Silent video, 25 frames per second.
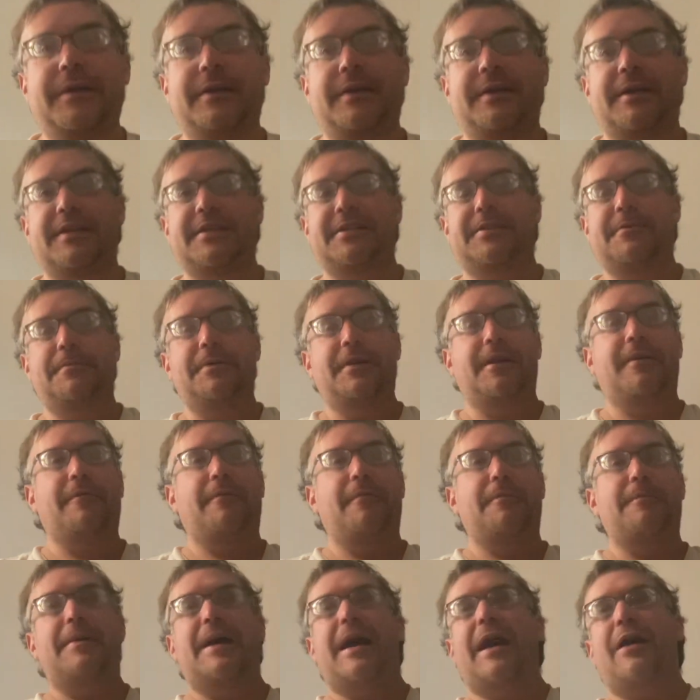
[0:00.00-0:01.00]
it is a bit of a
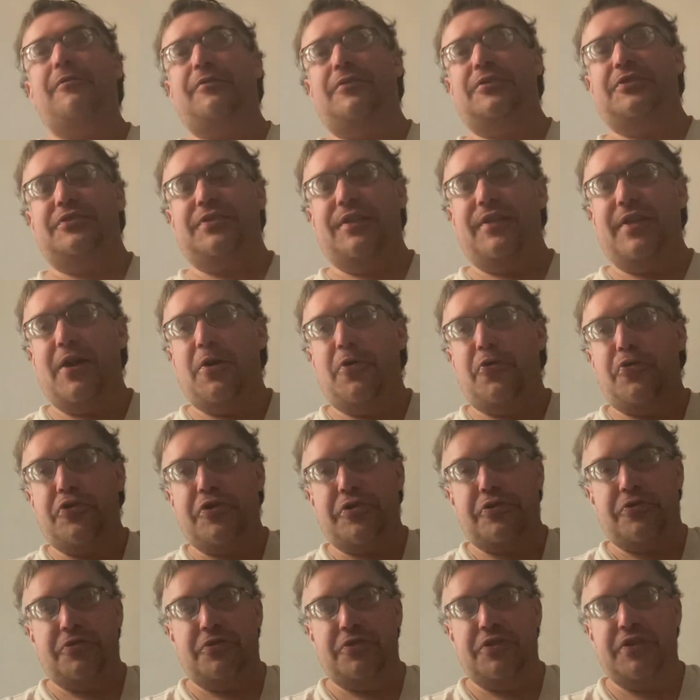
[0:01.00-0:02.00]
balance, and they don't
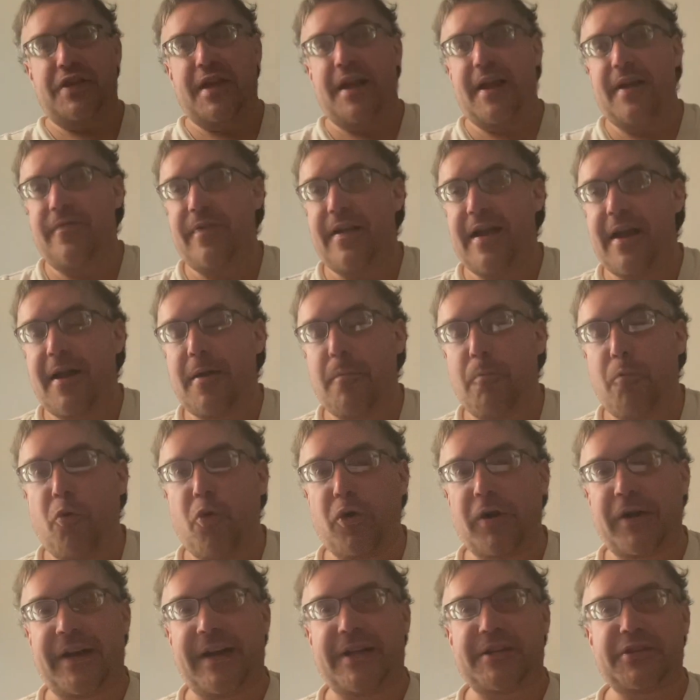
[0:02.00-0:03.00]
understand that I'm
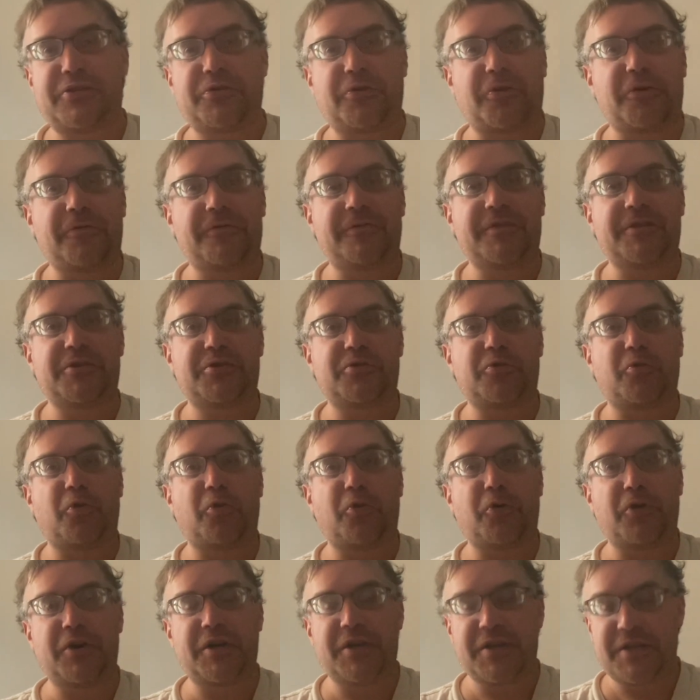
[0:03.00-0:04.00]
more guest service
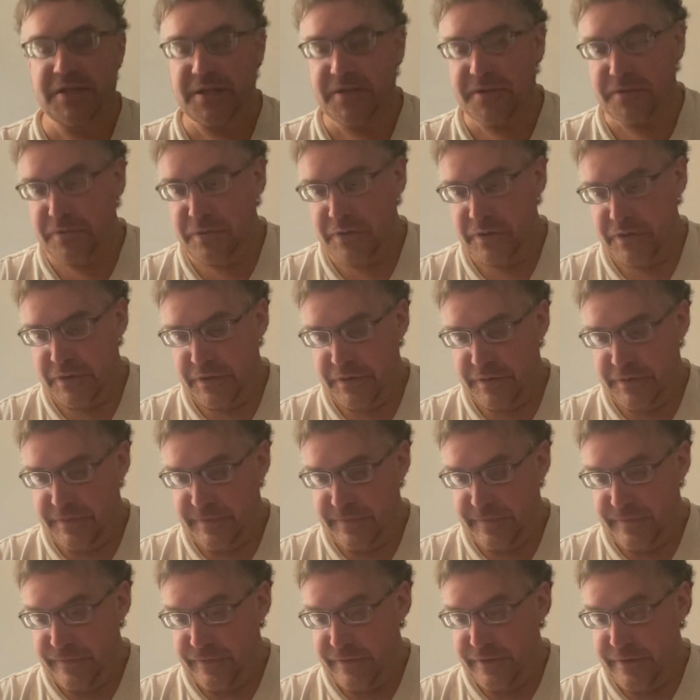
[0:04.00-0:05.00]
oriented
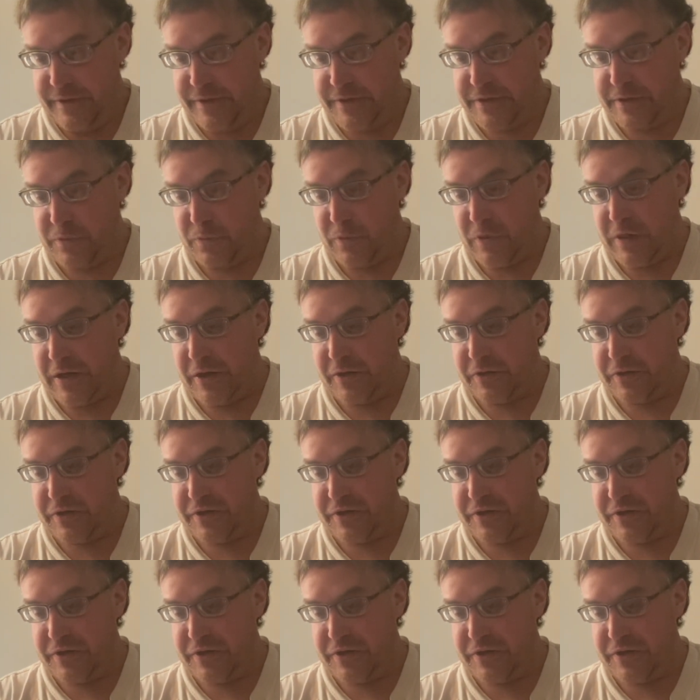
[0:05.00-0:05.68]
as well.